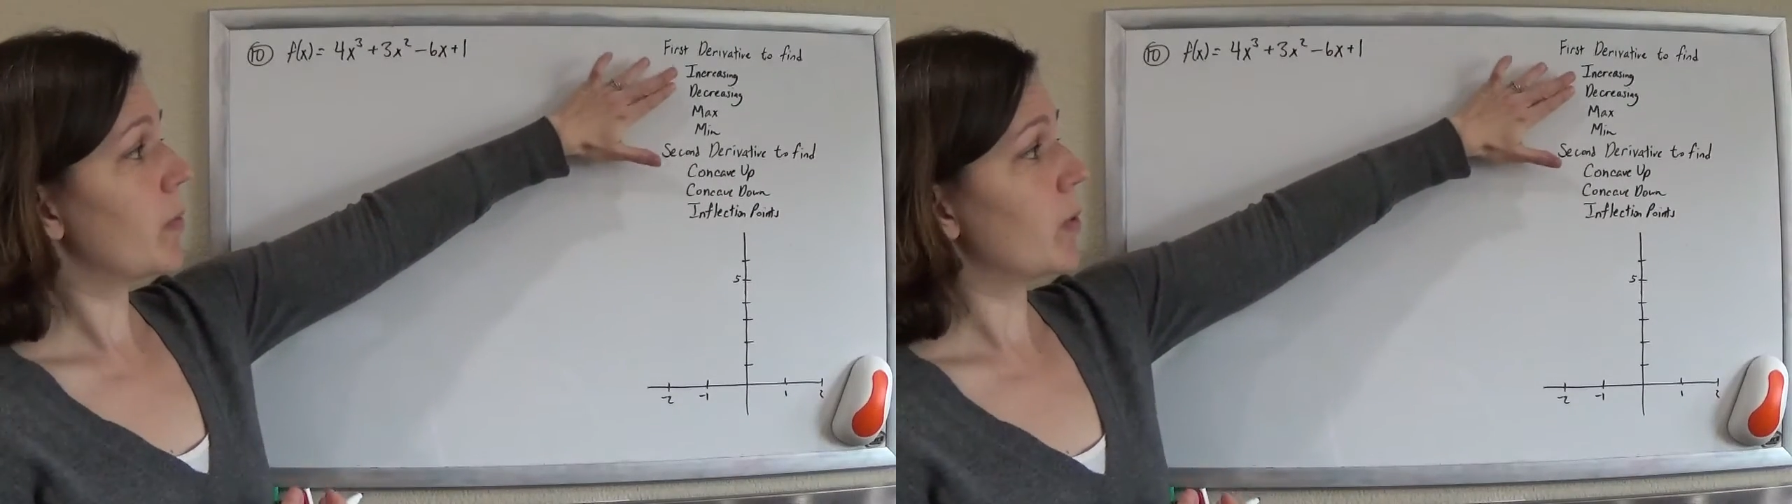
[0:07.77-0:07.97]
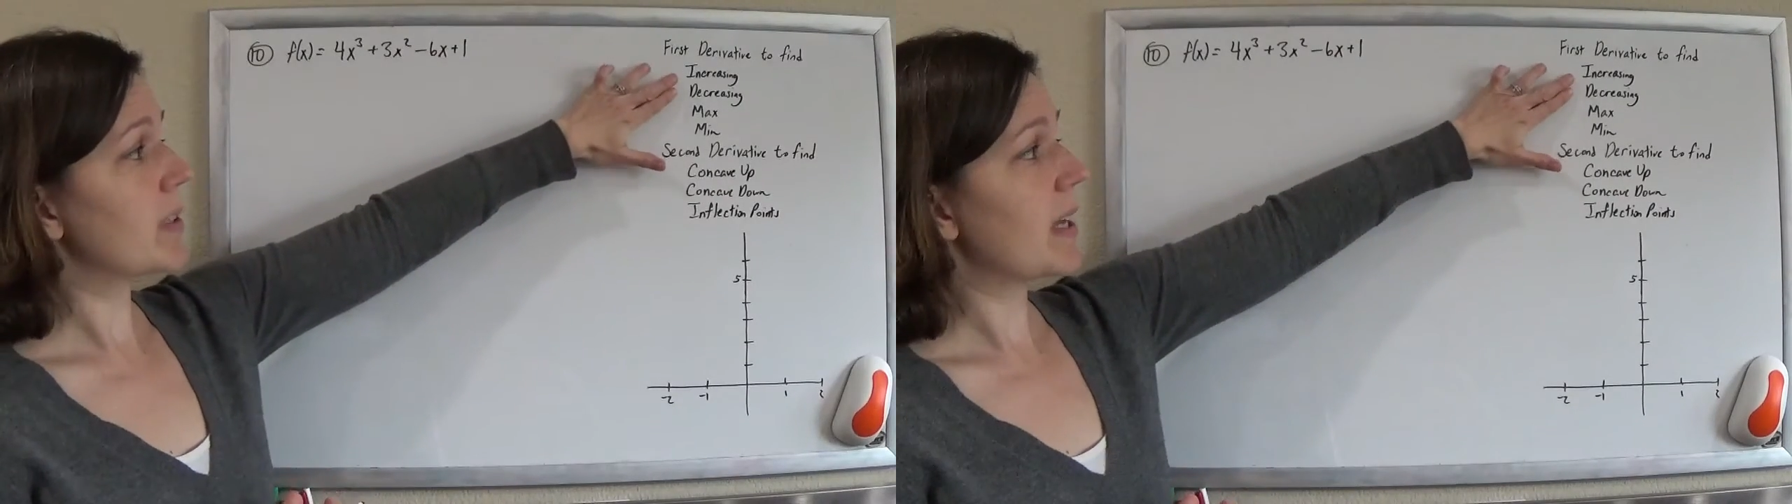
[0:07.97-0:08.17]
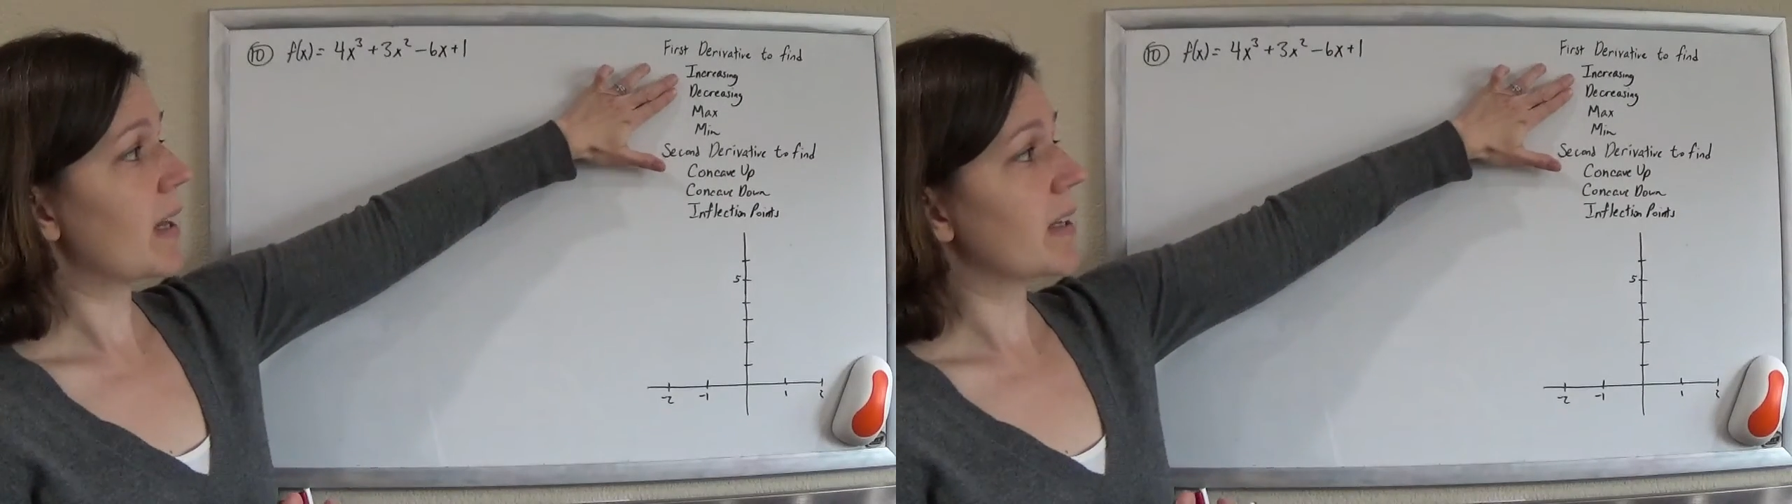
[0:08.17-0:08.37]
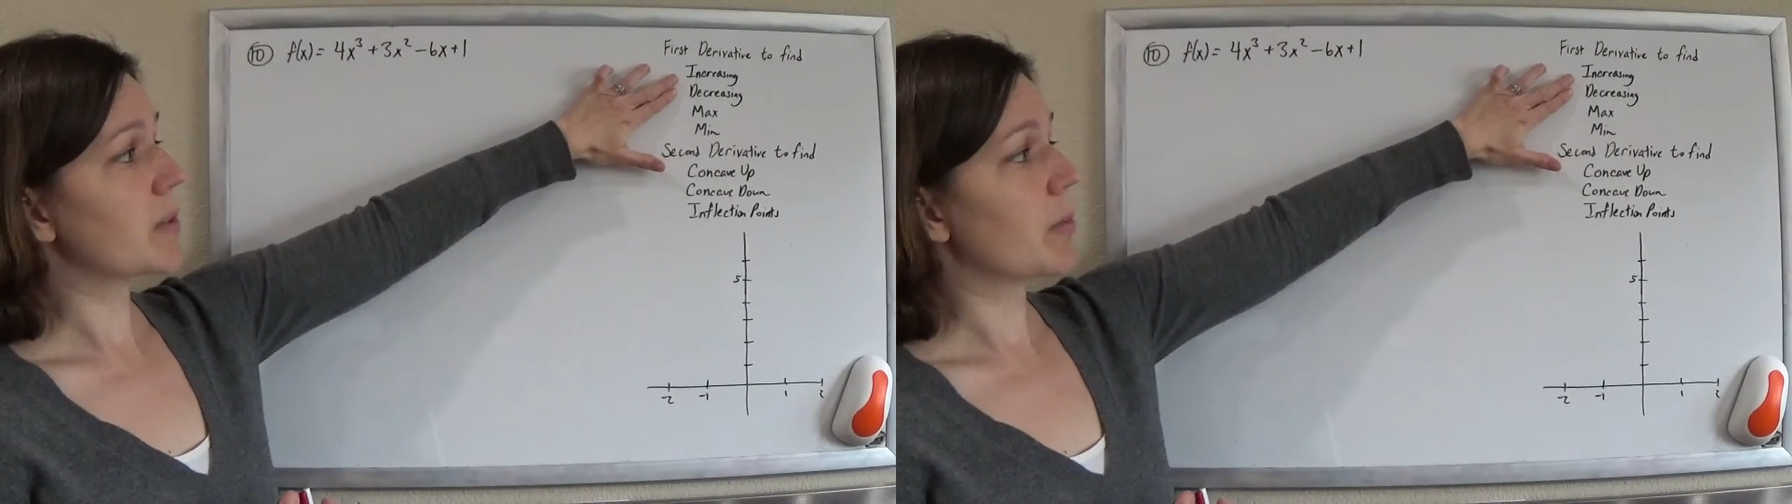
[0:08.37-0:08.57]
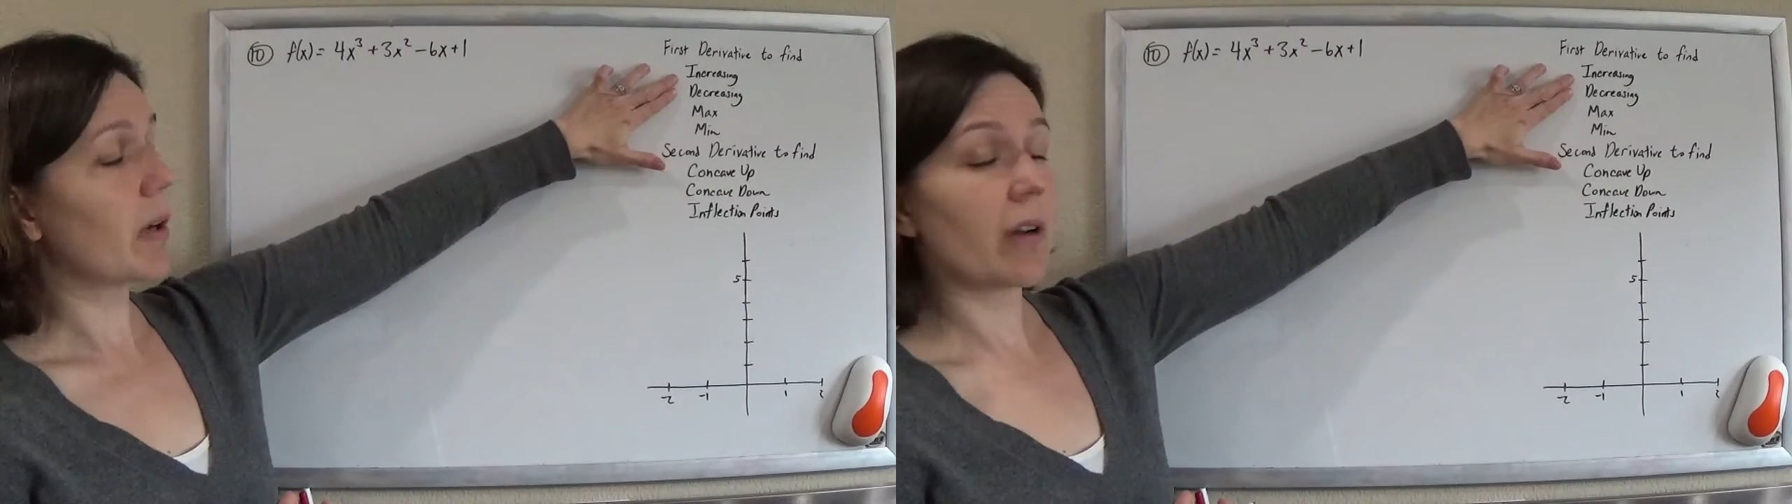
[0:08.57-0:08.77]
will tell
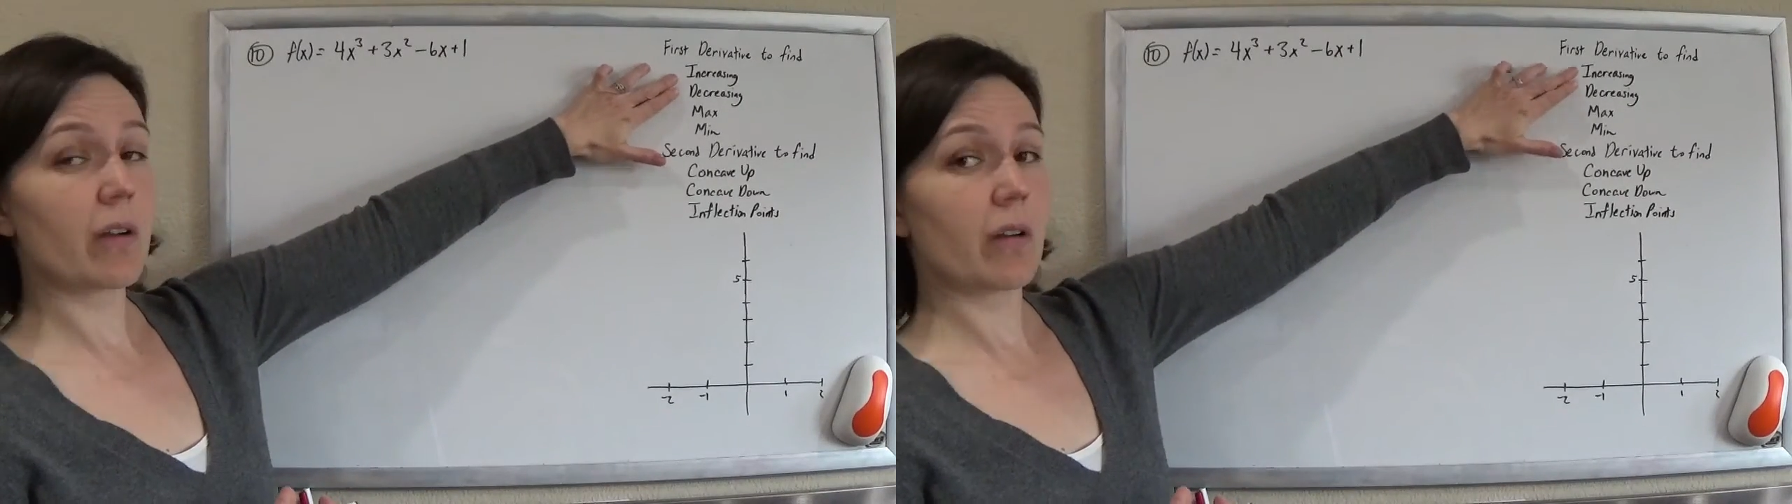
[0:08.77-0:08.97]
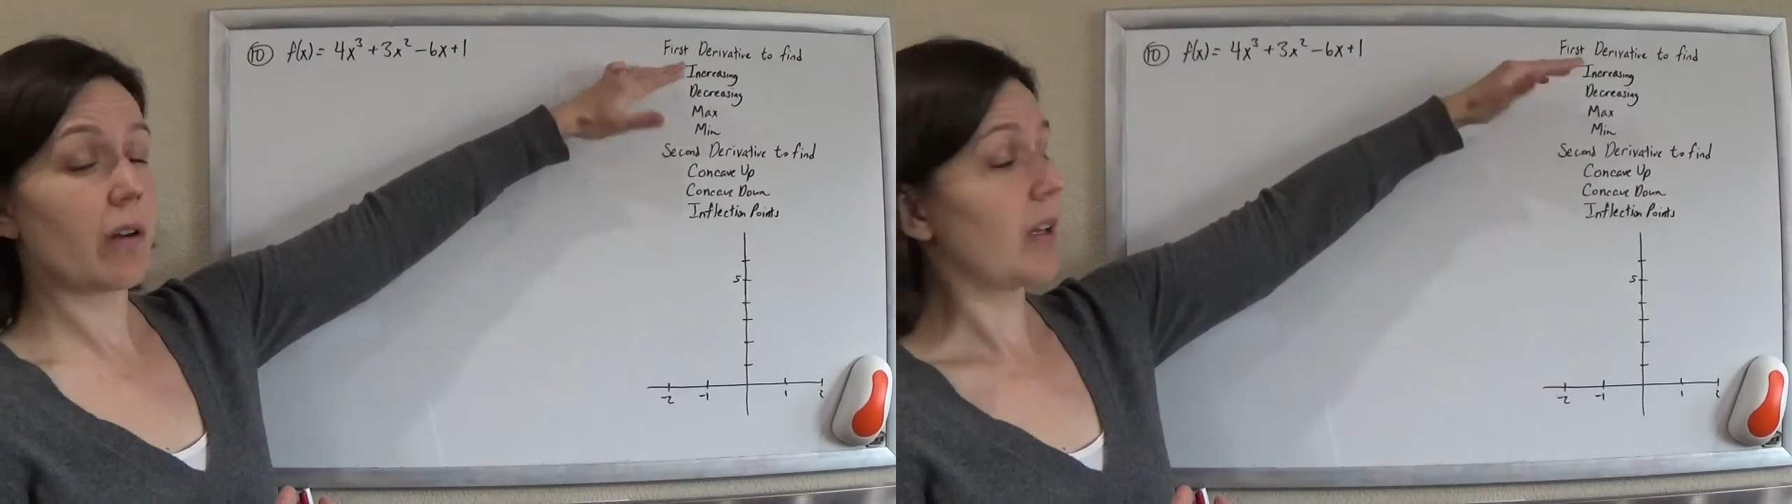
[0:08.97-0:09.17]
us where